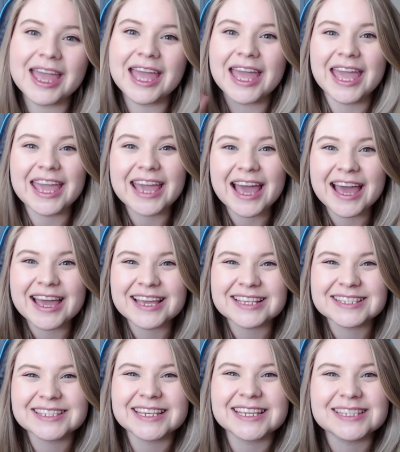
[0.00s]
Hey
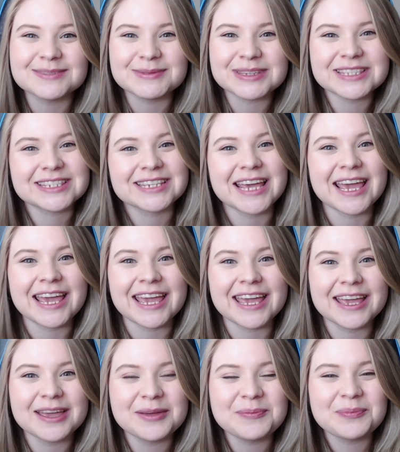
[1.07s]
guys, it's Miss Tay.
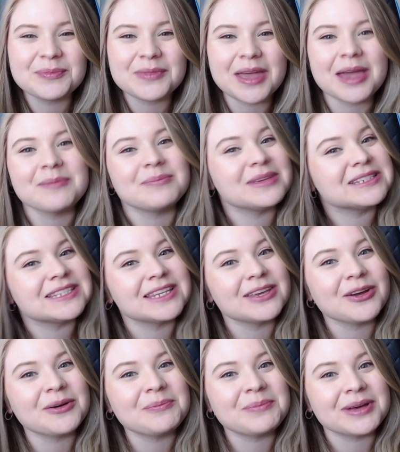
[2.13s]
I'm missing
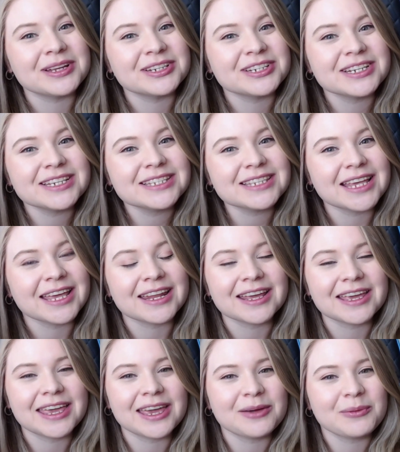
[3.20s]
y'all bunches and I
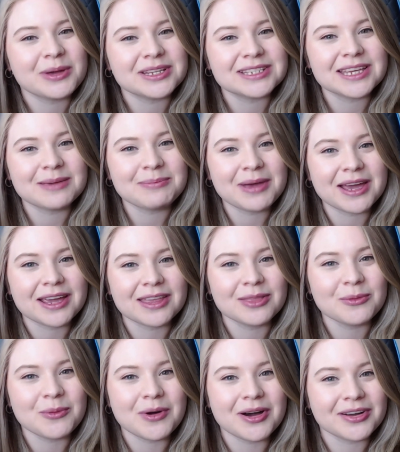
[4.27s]
can't wait to get back in the
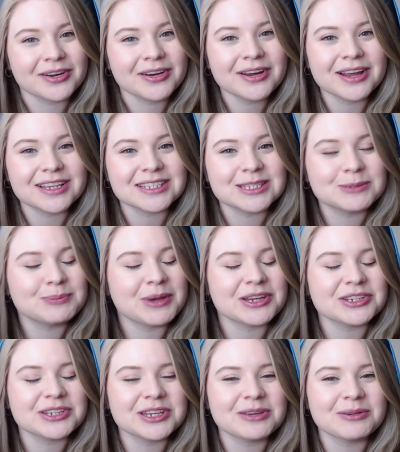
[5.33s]
water,
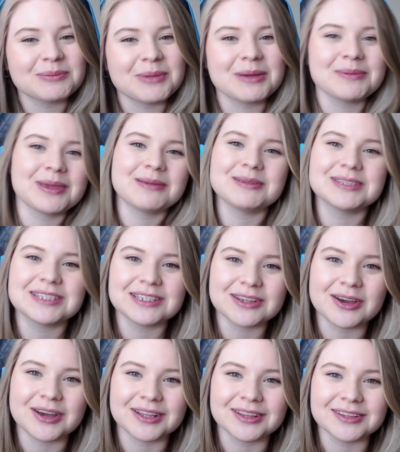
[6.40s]
especially with my babies and
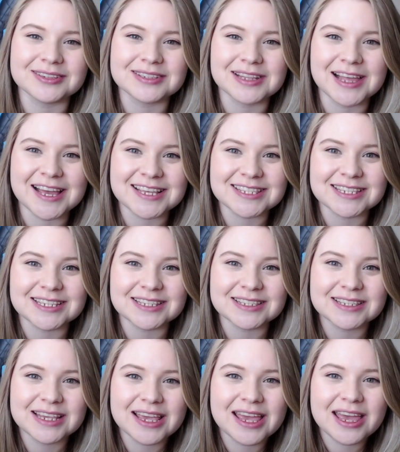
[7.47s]
toddlers classes.
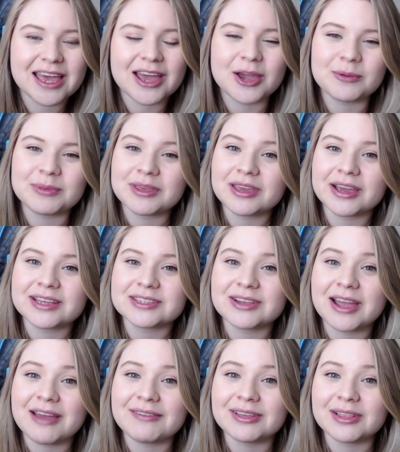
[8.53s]
I hope that you guys are
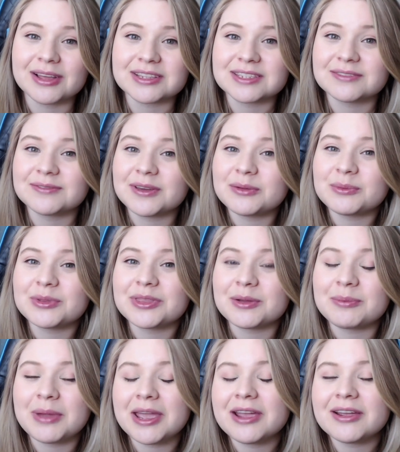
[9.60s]
having lots of fun with your
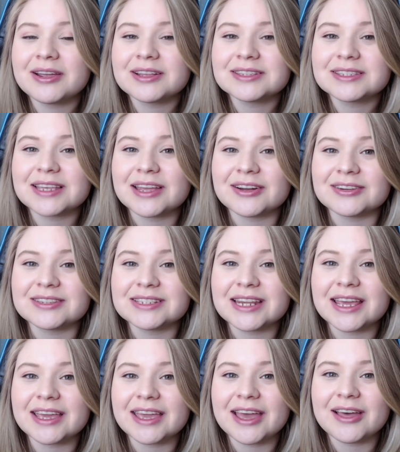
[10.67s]
parents and are
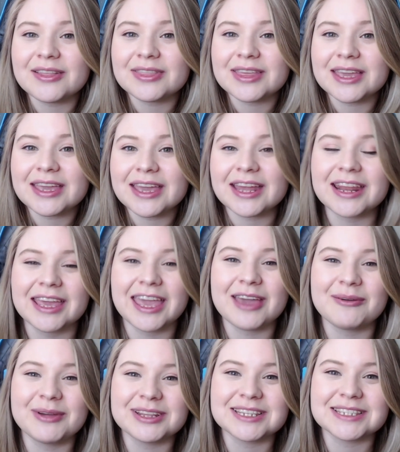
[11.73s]
staying healthy, and I can't
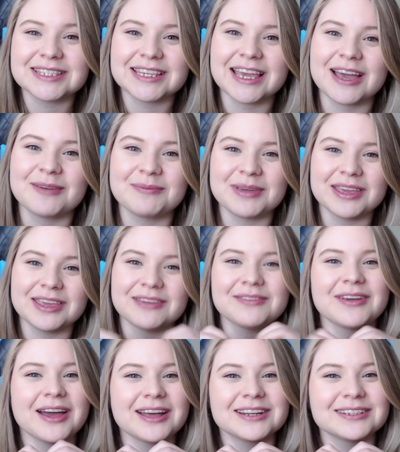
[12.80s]
wait to see how big you've
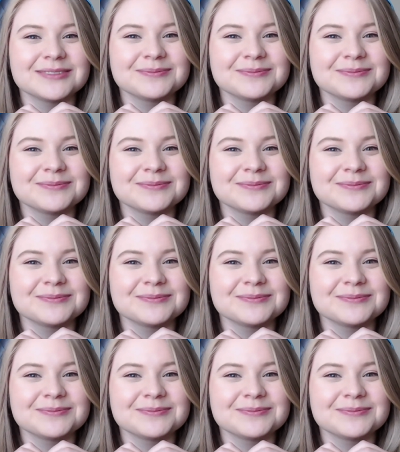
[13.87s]
gotten.